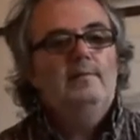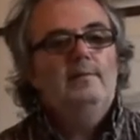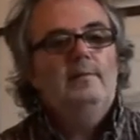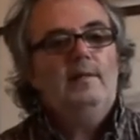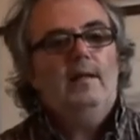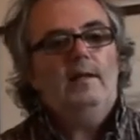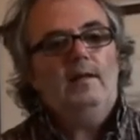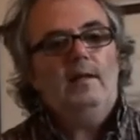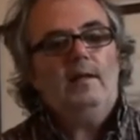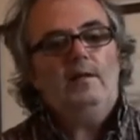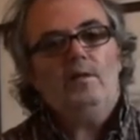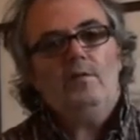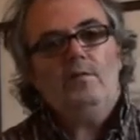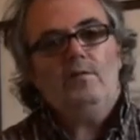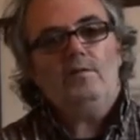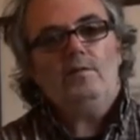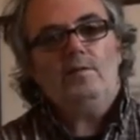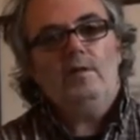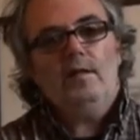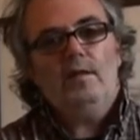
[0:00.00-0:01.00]
and that
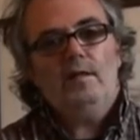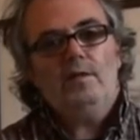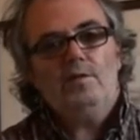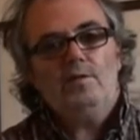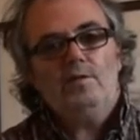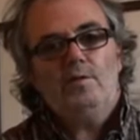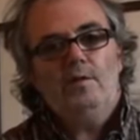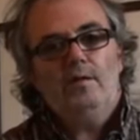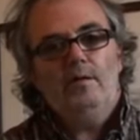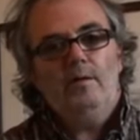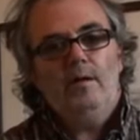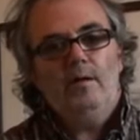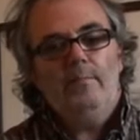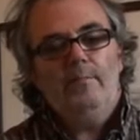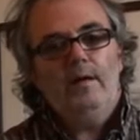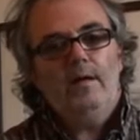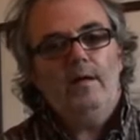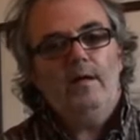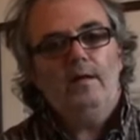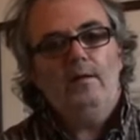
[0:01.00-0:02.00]
caused the industry
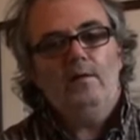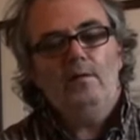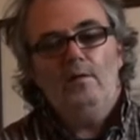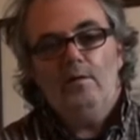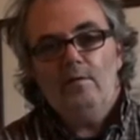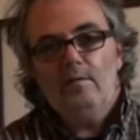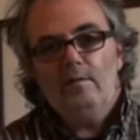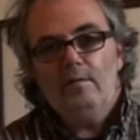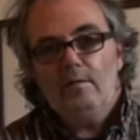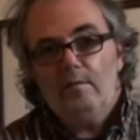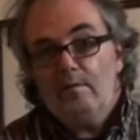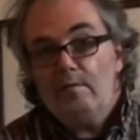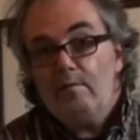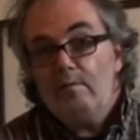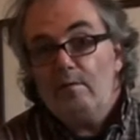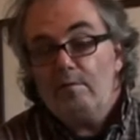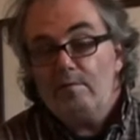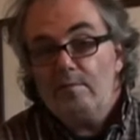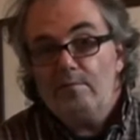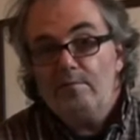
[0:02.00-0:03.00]
a
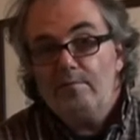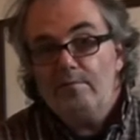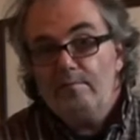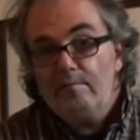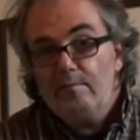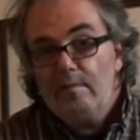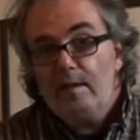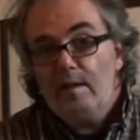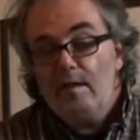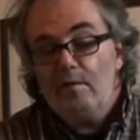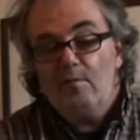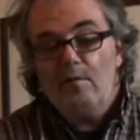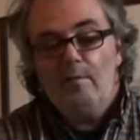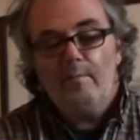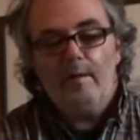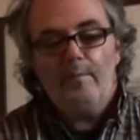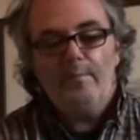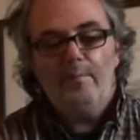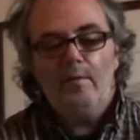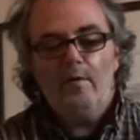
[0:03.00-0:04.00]
lot of
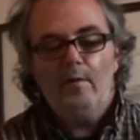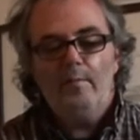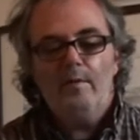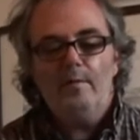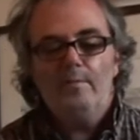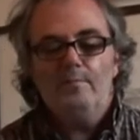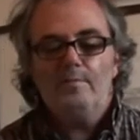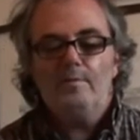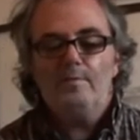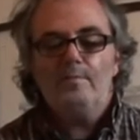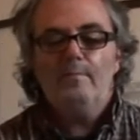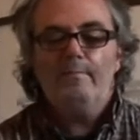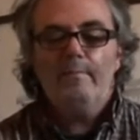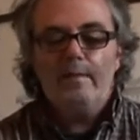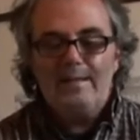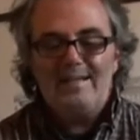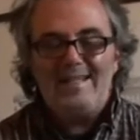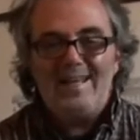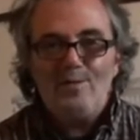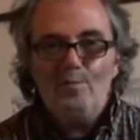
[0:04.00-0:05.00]
economic problems.
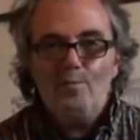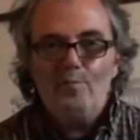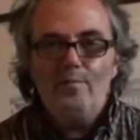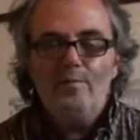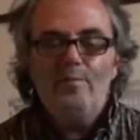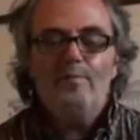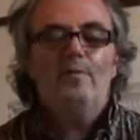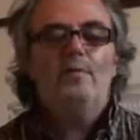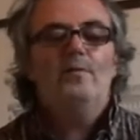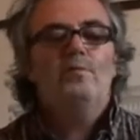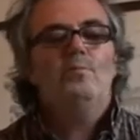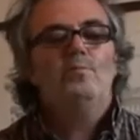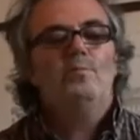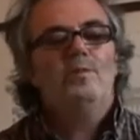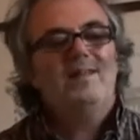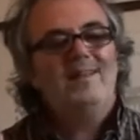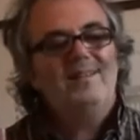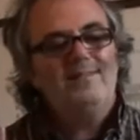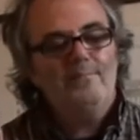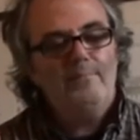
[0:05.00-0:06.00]
But now we're
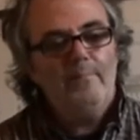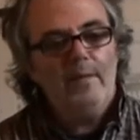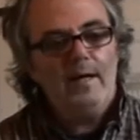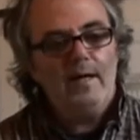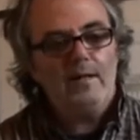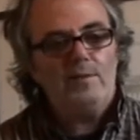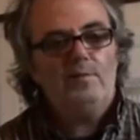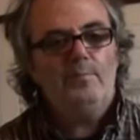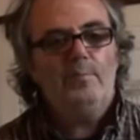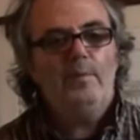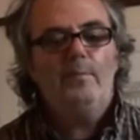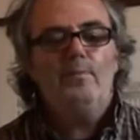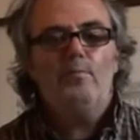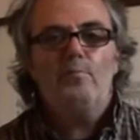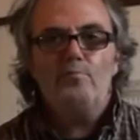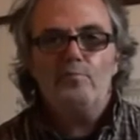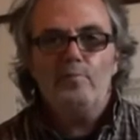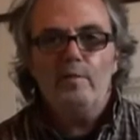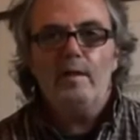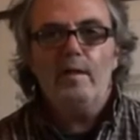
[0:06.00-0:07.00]
getting back to people
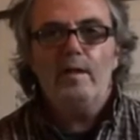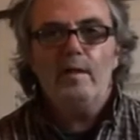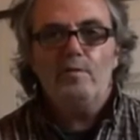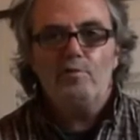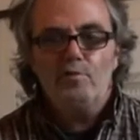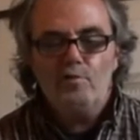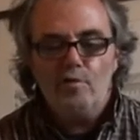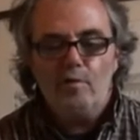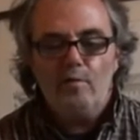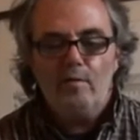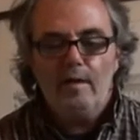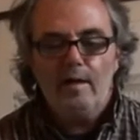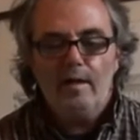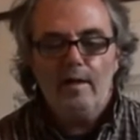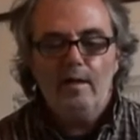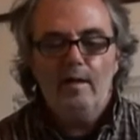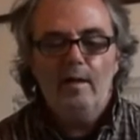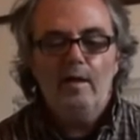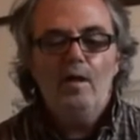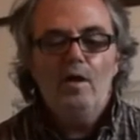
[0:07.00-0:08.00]
really
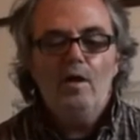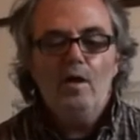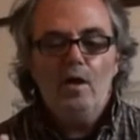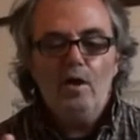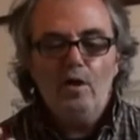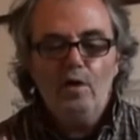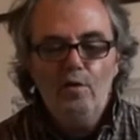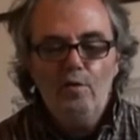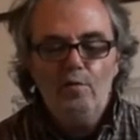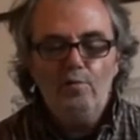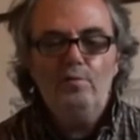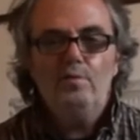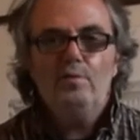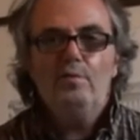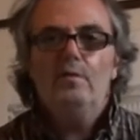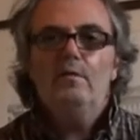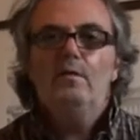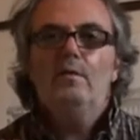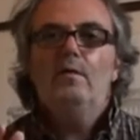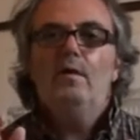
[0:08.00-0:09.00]
enjoying good
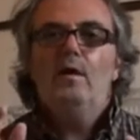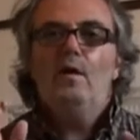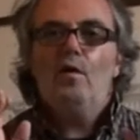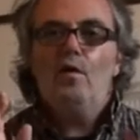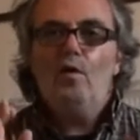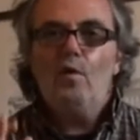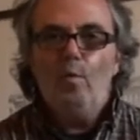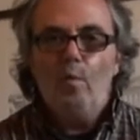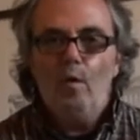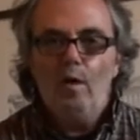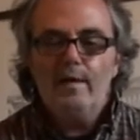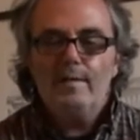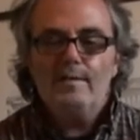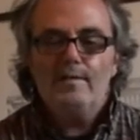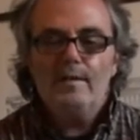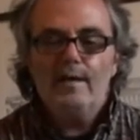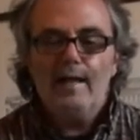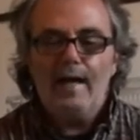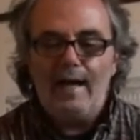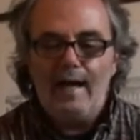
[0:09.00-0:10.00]

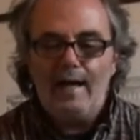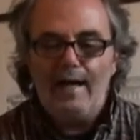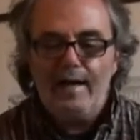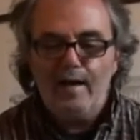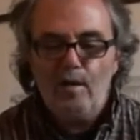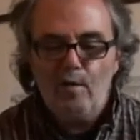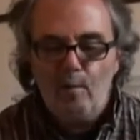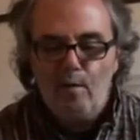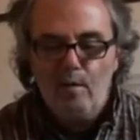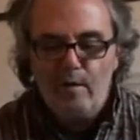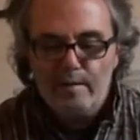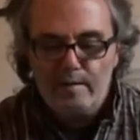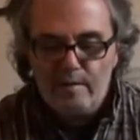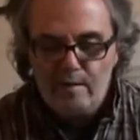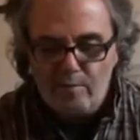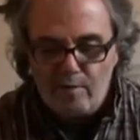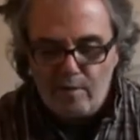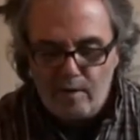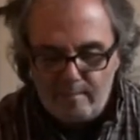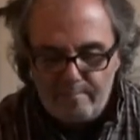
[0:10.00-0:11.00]
quality, high quality
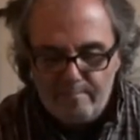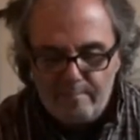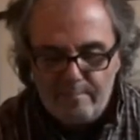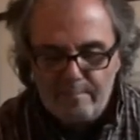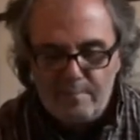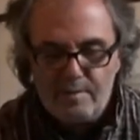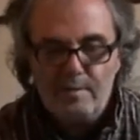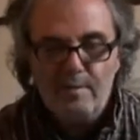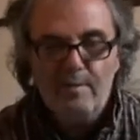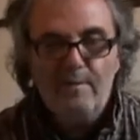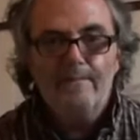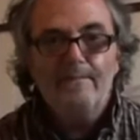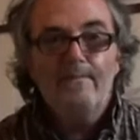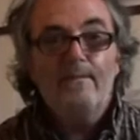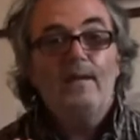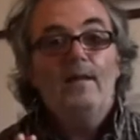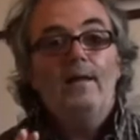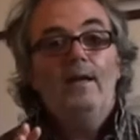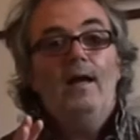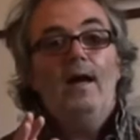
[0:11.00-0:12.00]
rums,
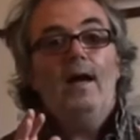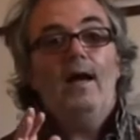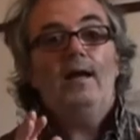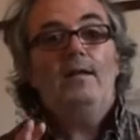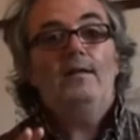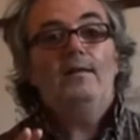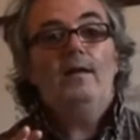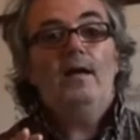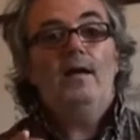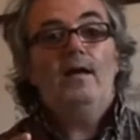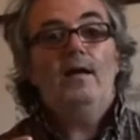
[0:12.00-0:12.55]
and